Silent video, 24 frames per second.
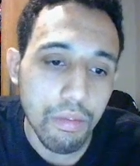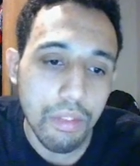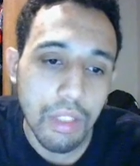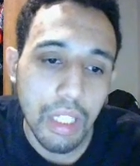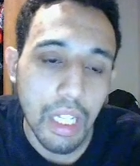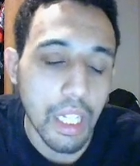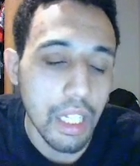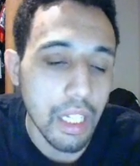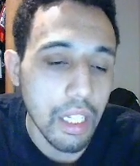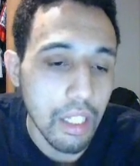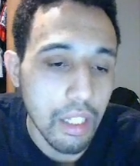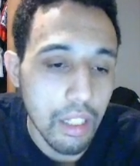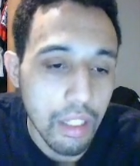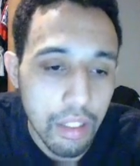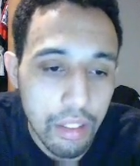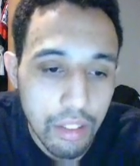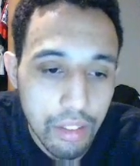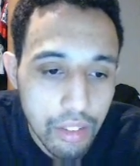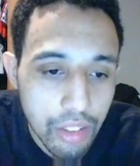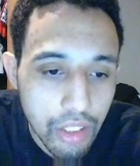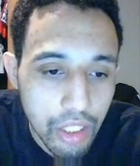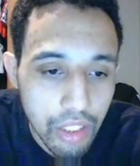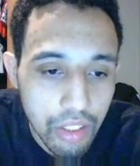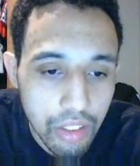Like
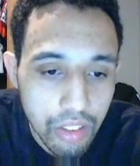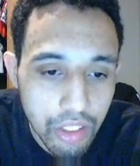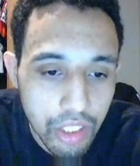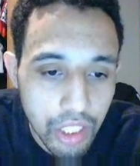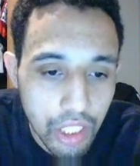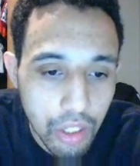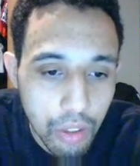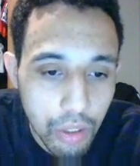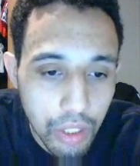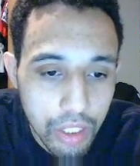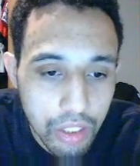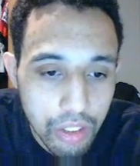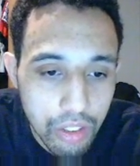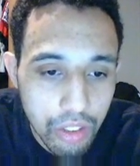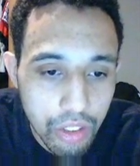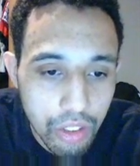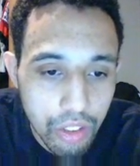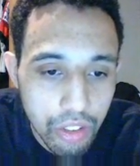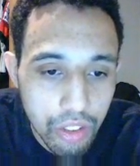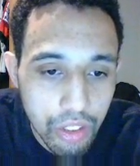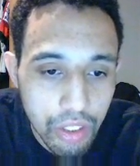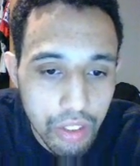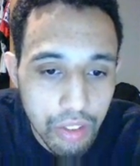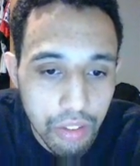she quits
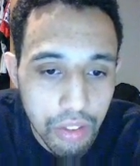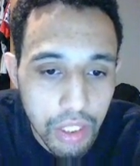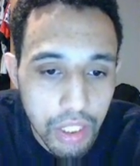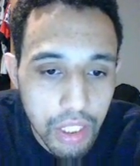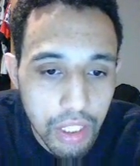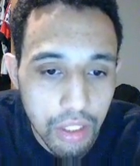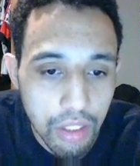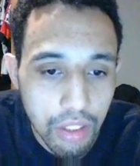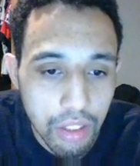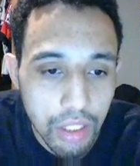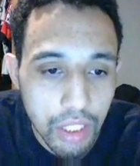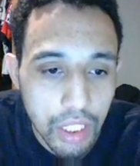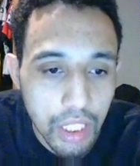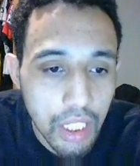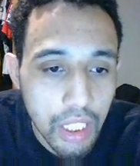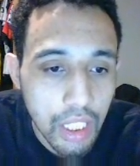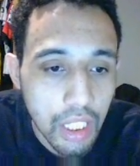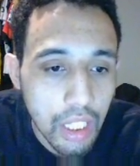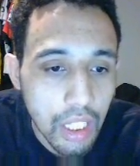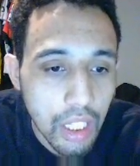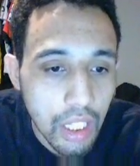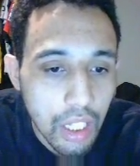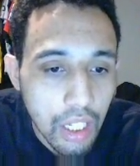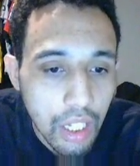usually really early.
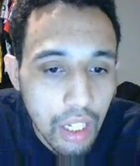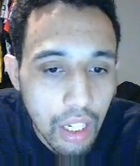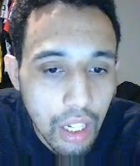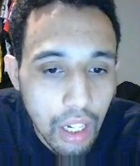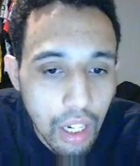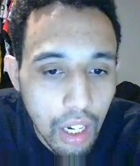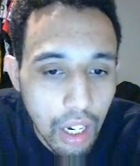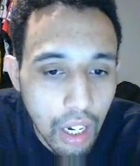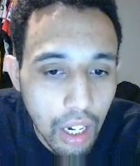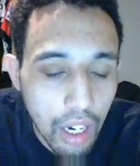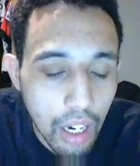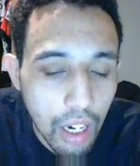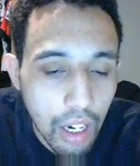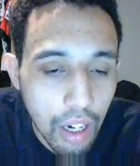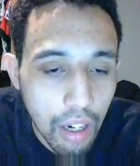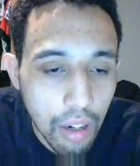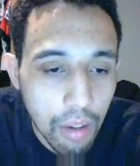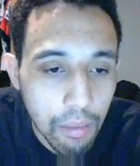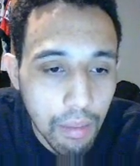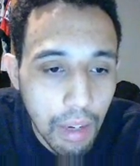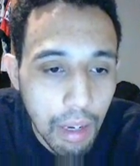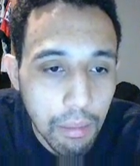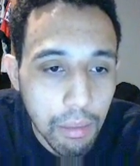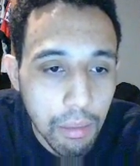
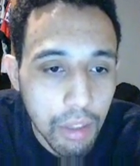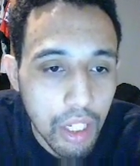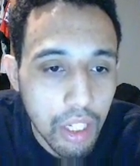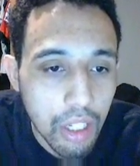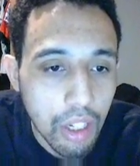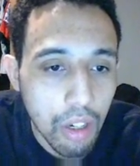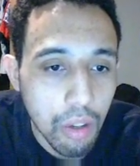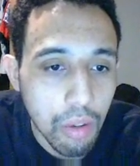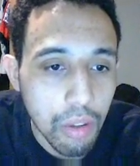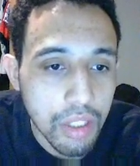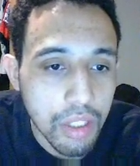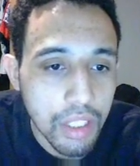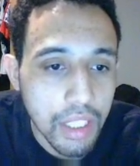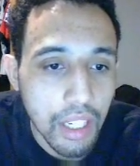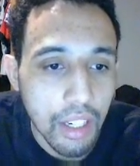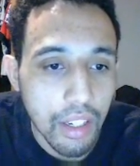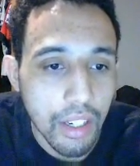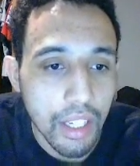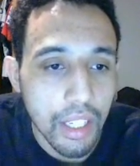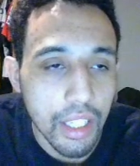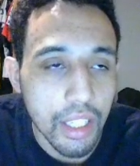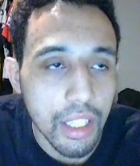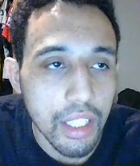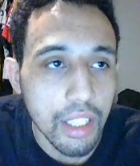I'm gonna go with
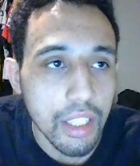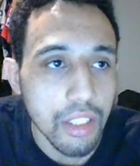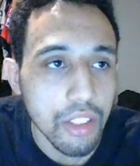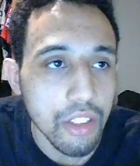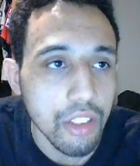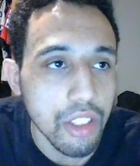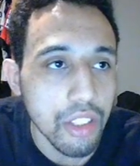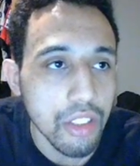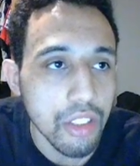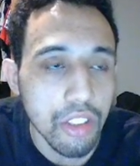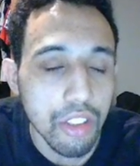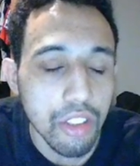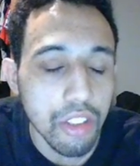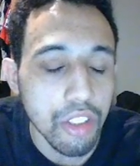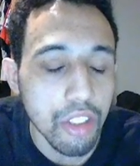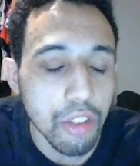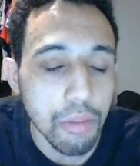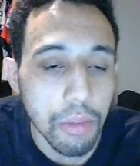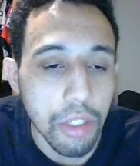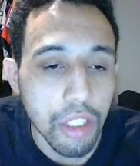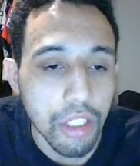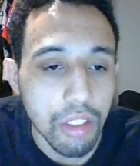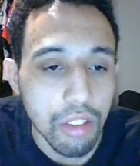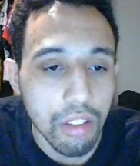Daria here. She's just too
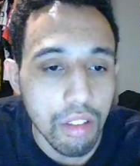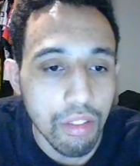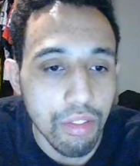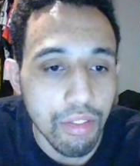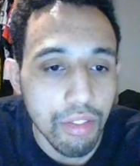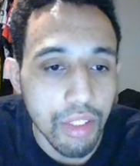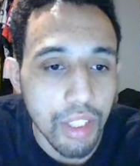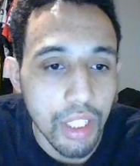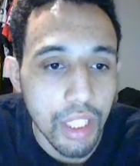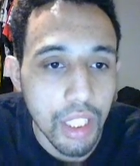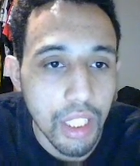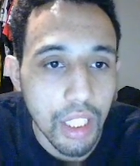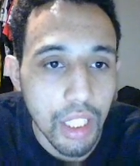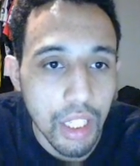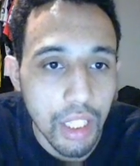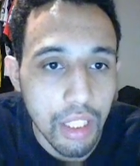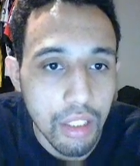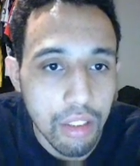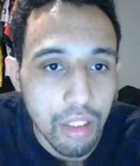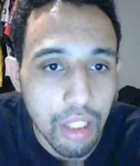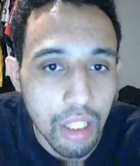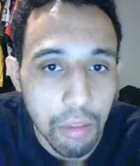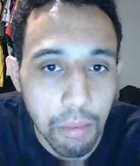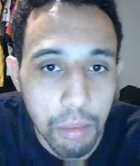much on the feet, and
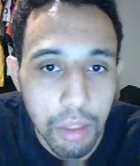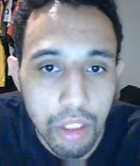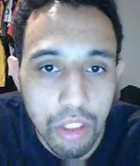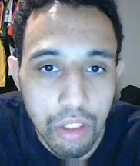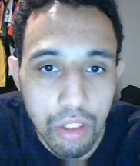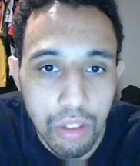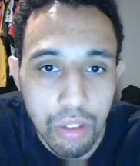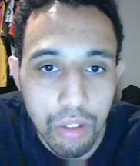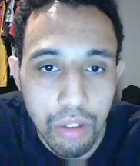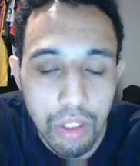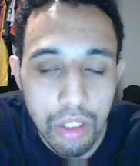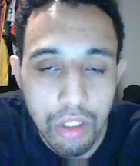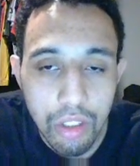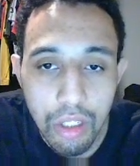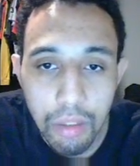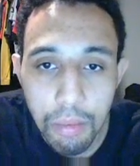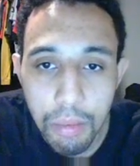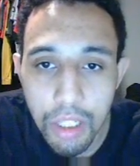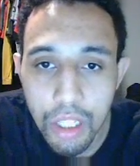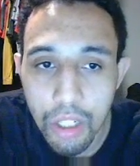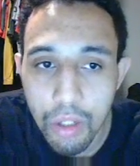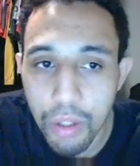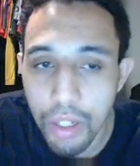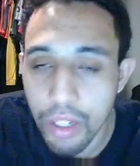it's gonna be
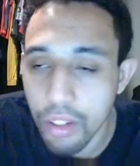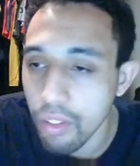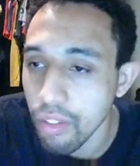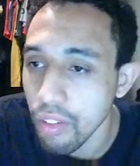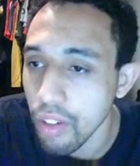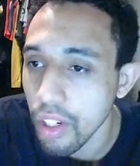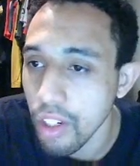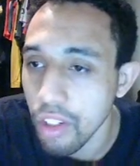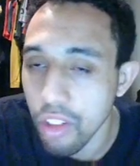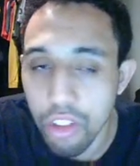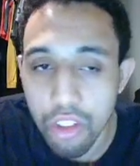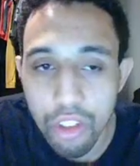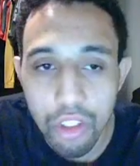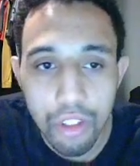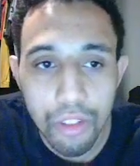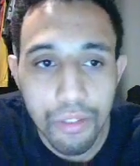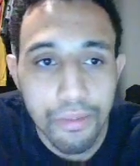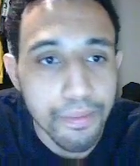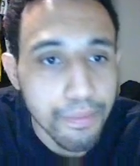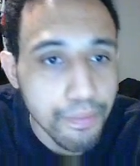a quick finish too.